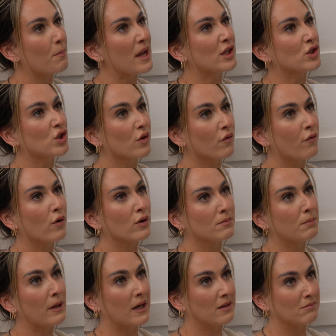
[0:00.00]
bitch
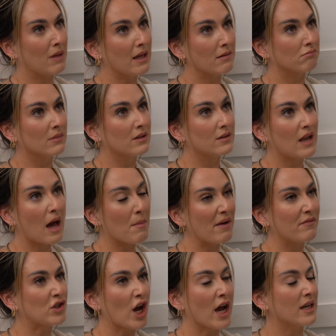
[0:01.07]
fucking burnt me. Now my
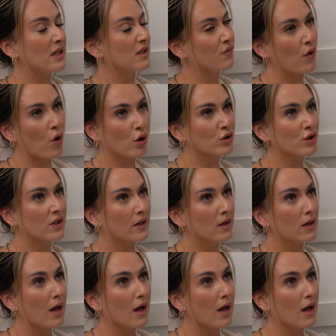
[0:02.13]
vagina is fucked.